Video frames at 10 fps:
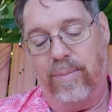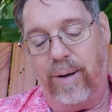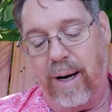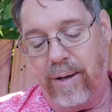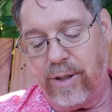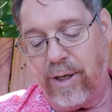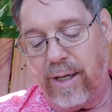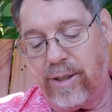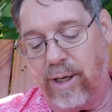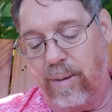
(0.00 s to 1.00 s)
Prayer is
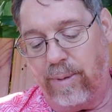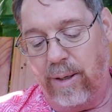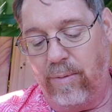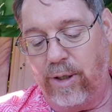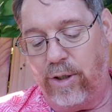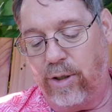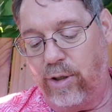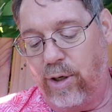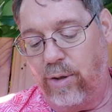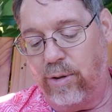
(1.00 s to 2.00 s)
not something we should
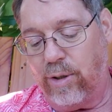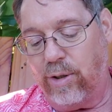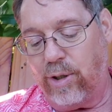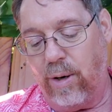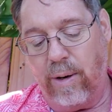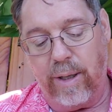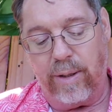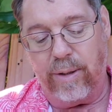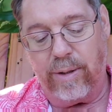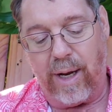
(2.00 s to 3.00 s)
use to show
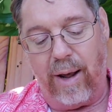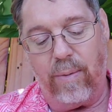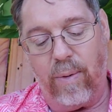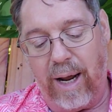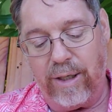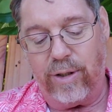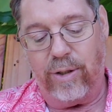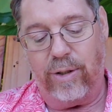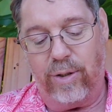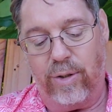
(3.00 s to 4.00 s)
others how
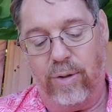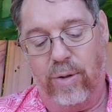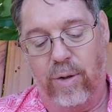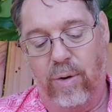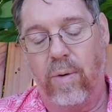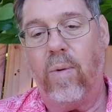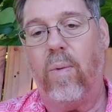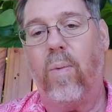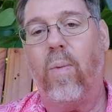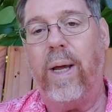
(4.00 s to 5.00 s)
righteous
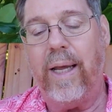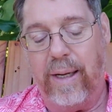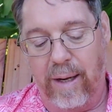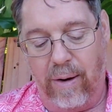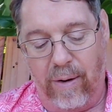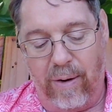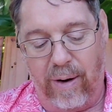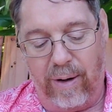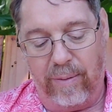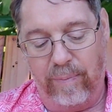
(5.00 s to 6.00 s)
we
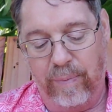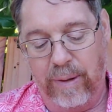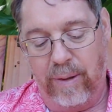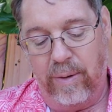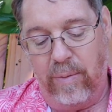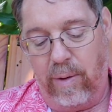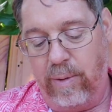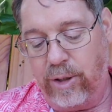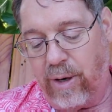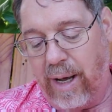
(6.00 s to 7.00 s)
are. When
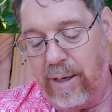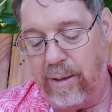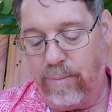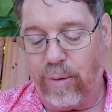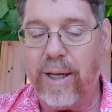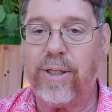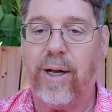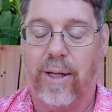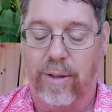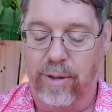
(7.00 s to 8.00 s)
we try to impress
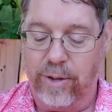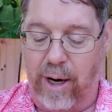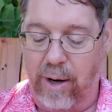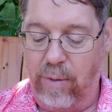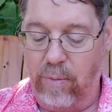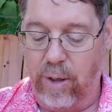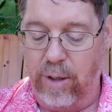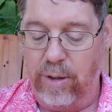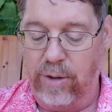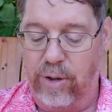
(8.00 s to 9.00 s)
others, our
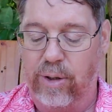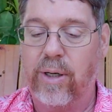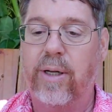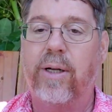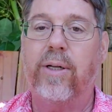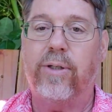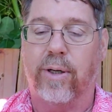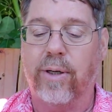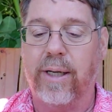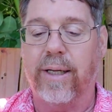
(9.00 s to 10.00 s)
words
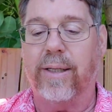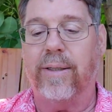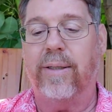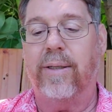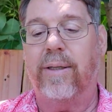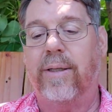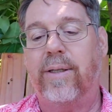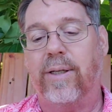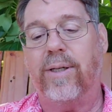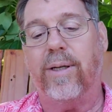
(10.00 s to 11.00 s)
turn
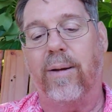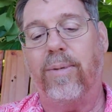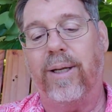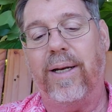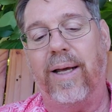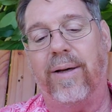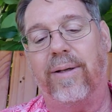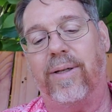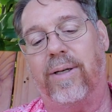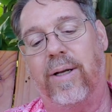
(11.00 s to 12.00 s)
into something
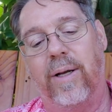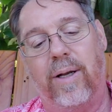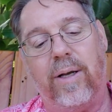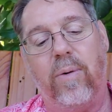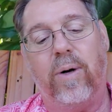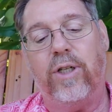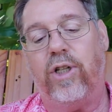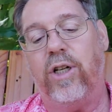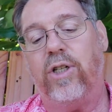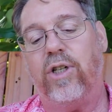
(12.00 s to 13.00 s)
else. Look at what
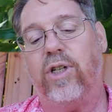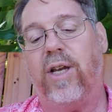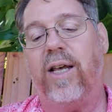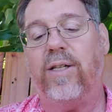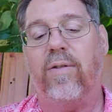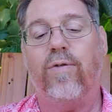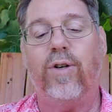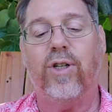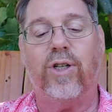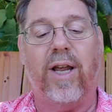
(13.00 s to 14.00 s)
Jesus says in
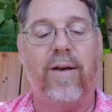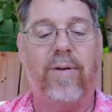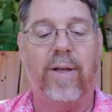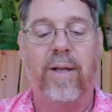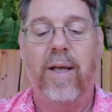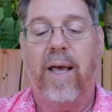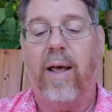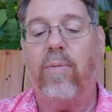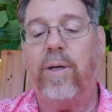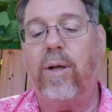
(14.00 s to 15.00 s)
verse 7.
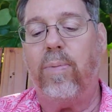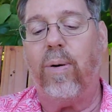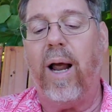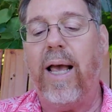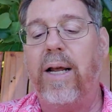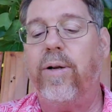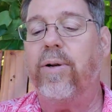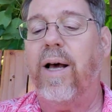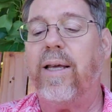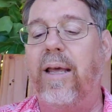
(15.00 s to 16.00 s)
And when you pray, do
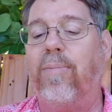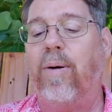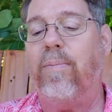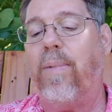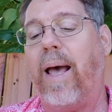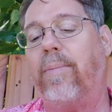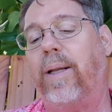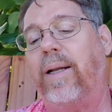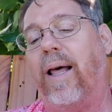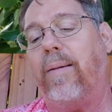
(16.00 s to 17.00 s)
not keep on
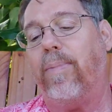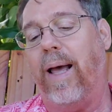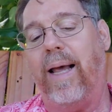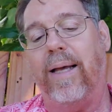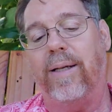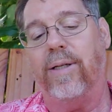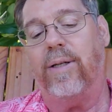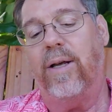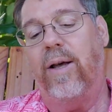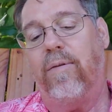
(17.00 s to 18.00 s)
babbling like
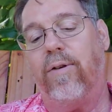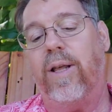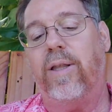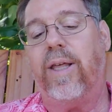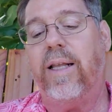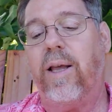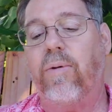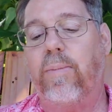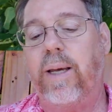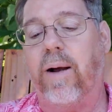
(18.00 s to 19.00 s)
pagans, for they think they
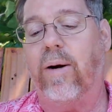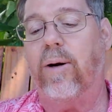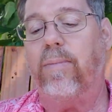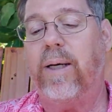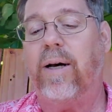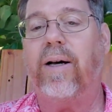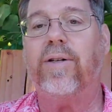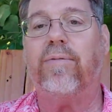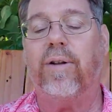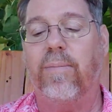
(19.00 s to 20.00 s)
will be heard
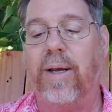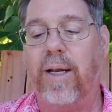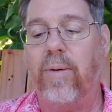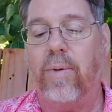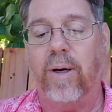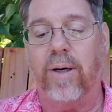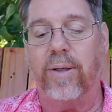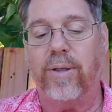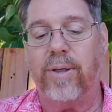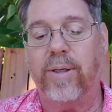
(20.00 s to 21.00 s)
because of their many
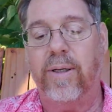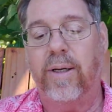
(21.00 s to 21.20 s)
words.